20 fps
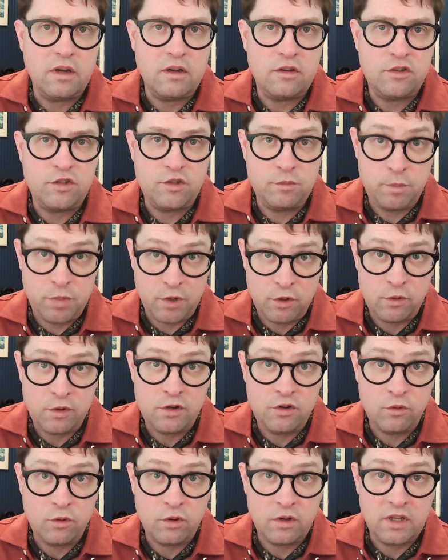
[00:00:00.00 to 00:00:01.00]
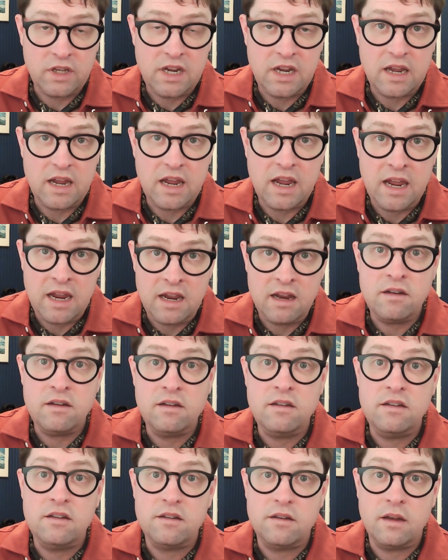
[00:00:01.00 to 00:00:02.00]
spiritually
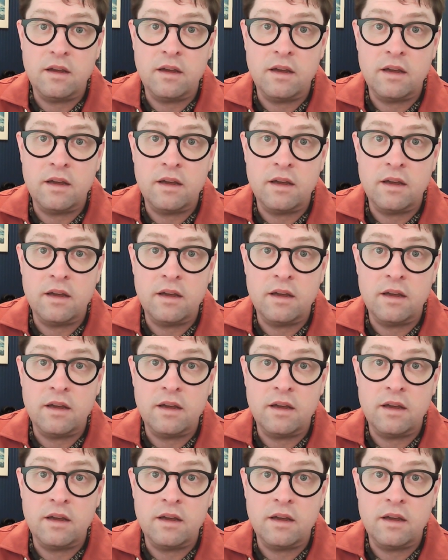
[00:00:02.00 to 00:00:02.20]
and